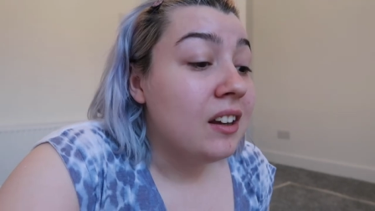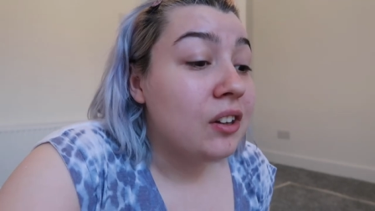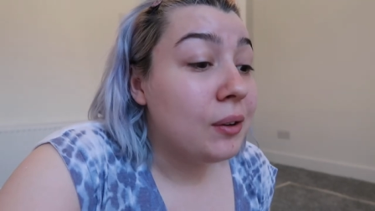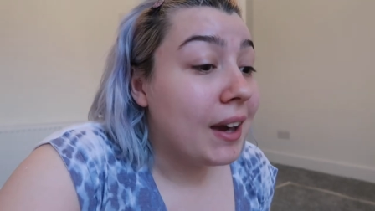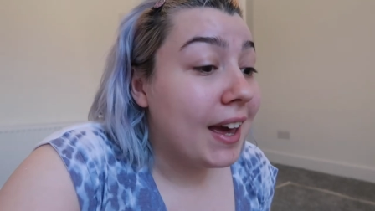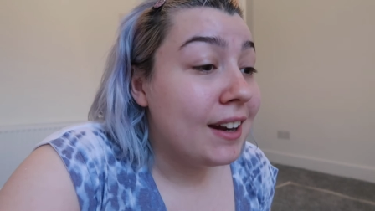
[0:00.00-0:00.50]

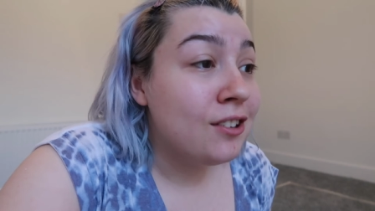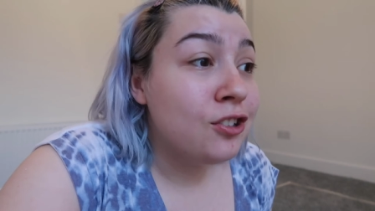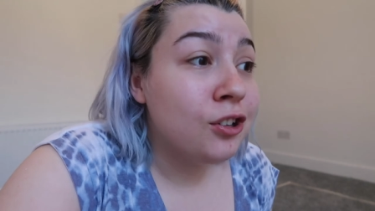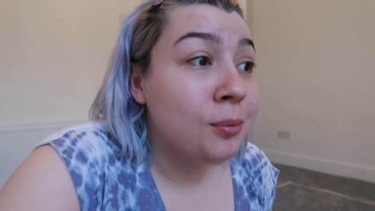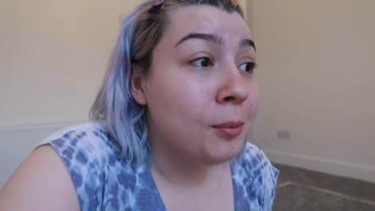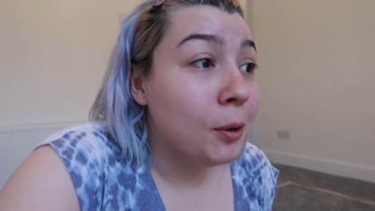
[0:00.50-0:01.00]
So again,
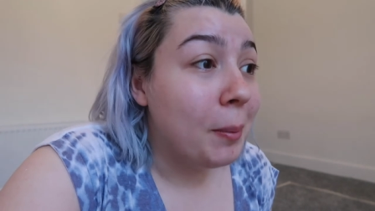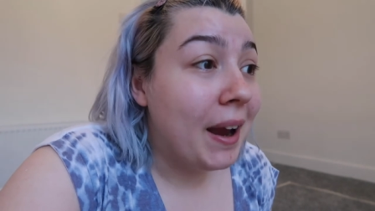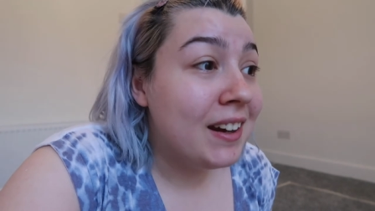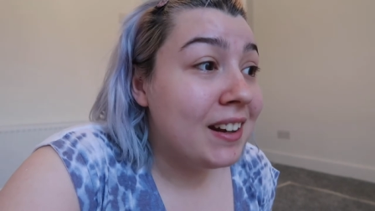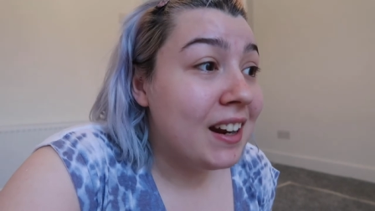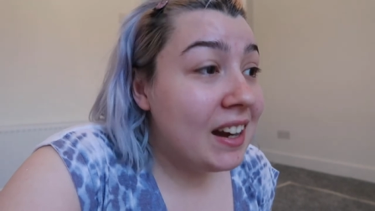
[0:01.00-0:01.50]
just more
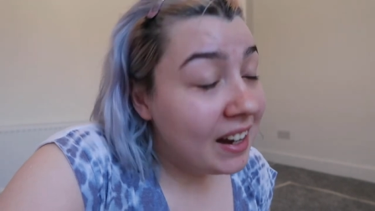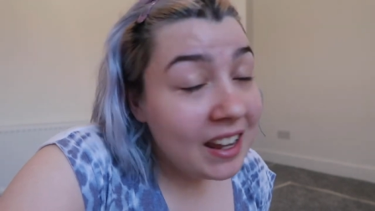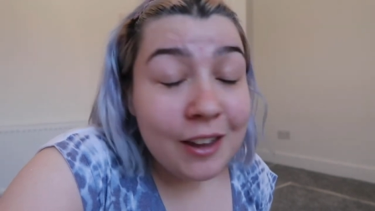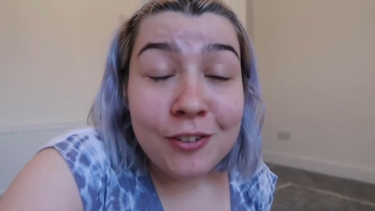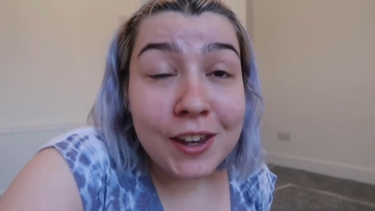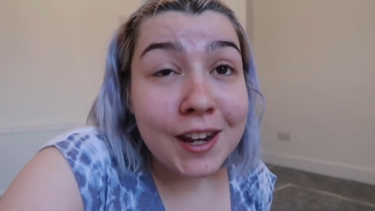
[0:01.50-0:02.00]
painting.
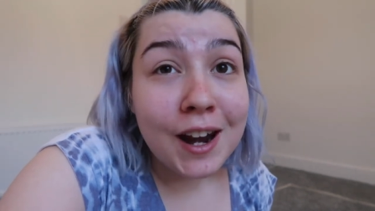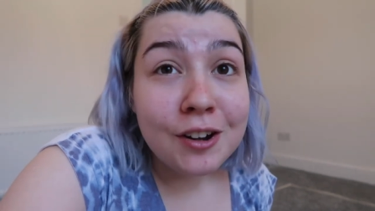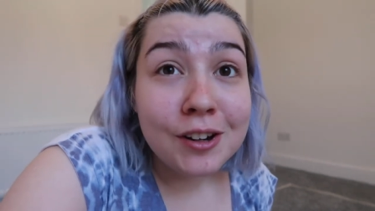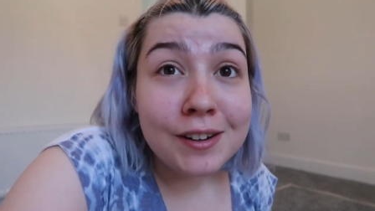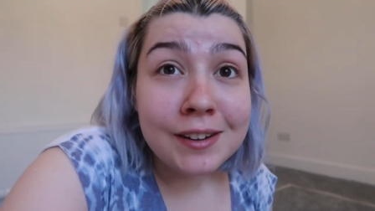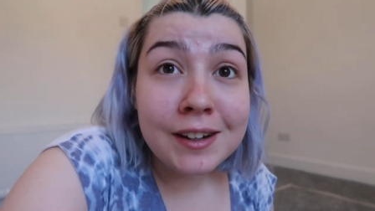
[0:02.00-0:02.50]
If you can
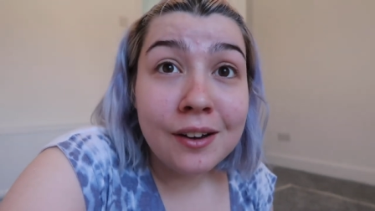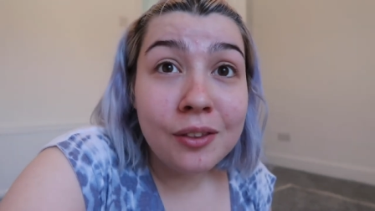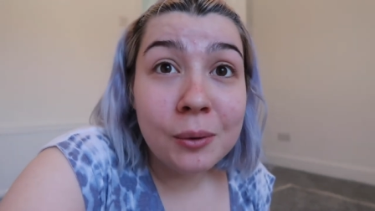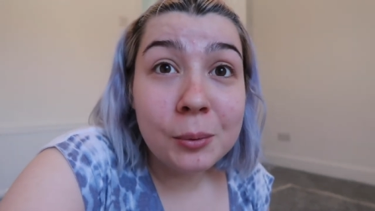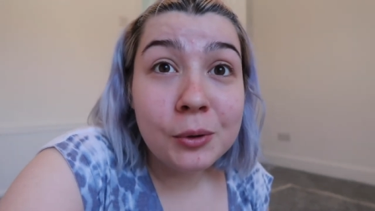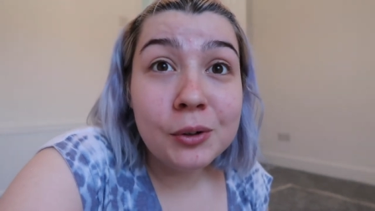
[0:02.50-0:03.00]
actually see it
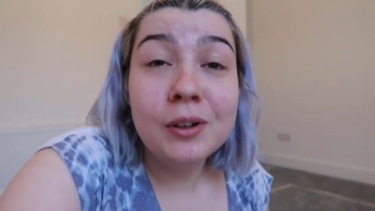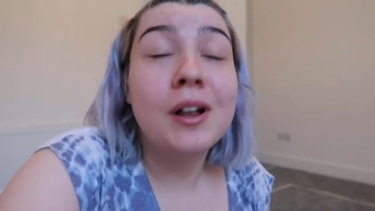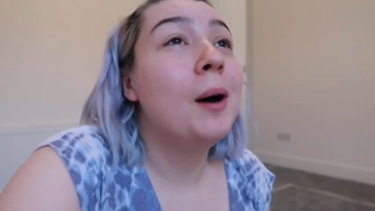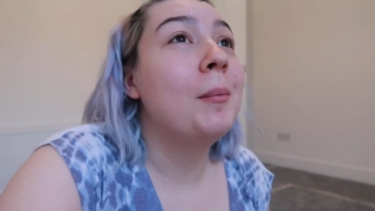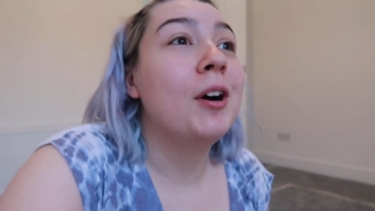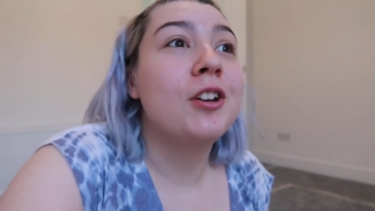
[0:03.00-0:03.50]
on the wall,
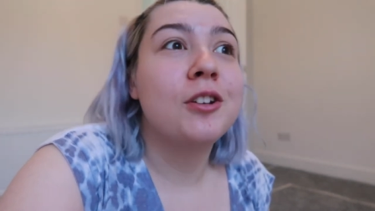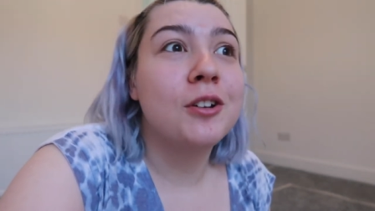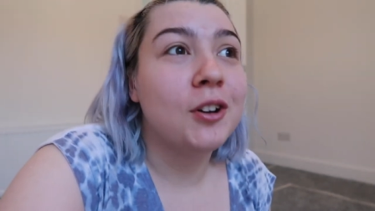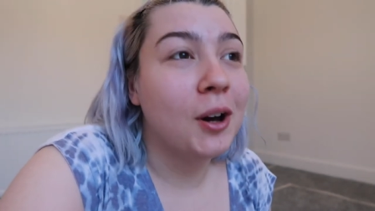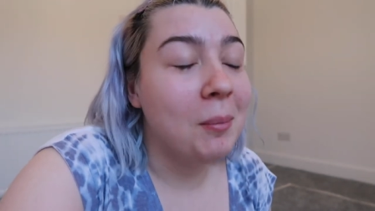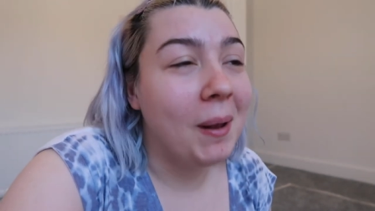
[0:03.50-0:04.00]
I might do a
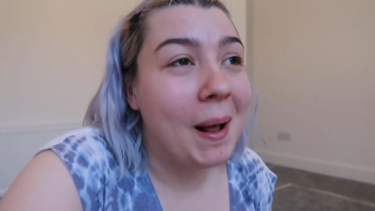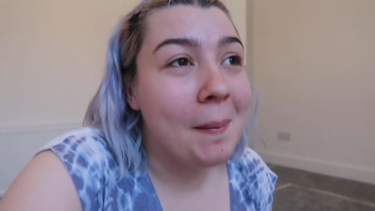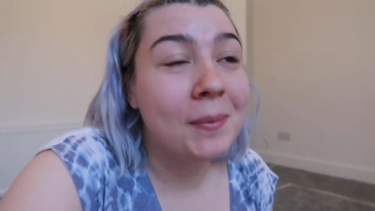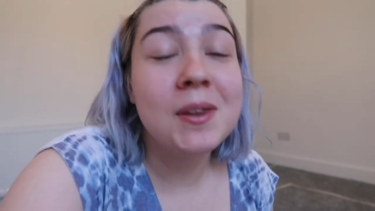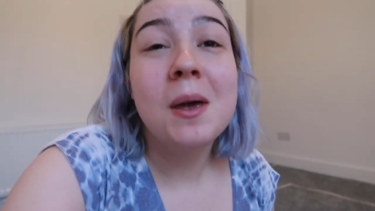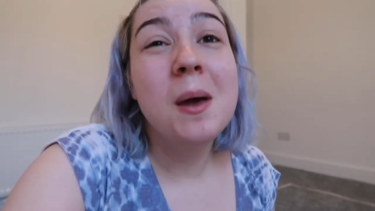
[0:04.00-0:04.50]
time
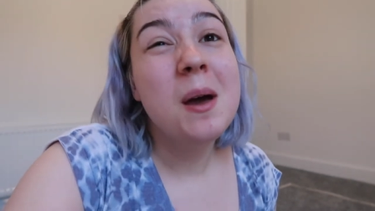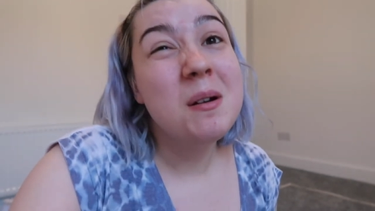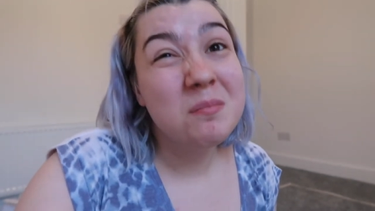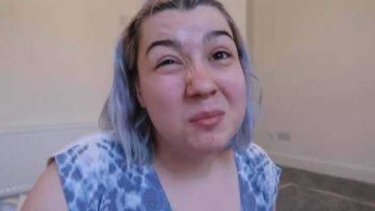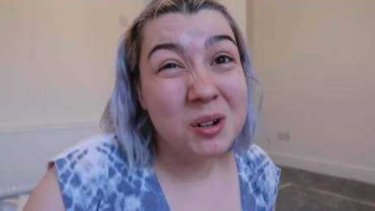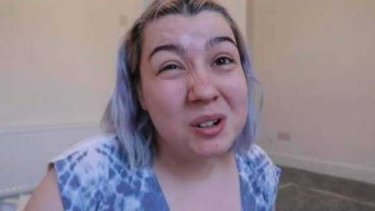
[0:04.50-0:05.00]
lapse,
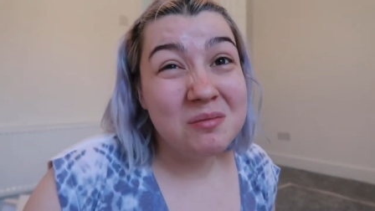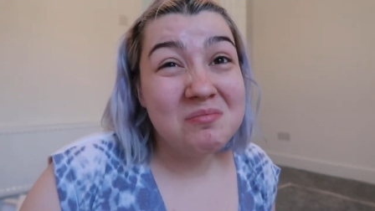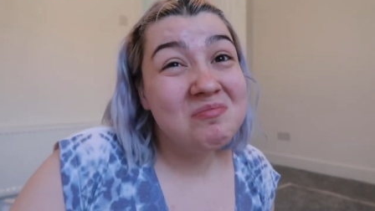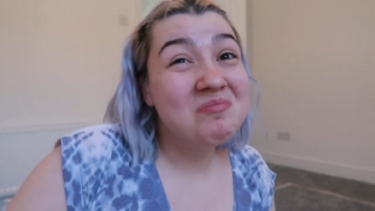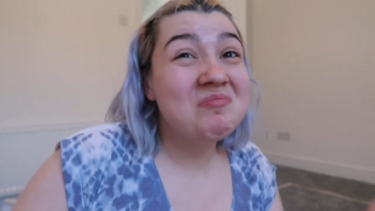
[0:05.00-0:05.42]
but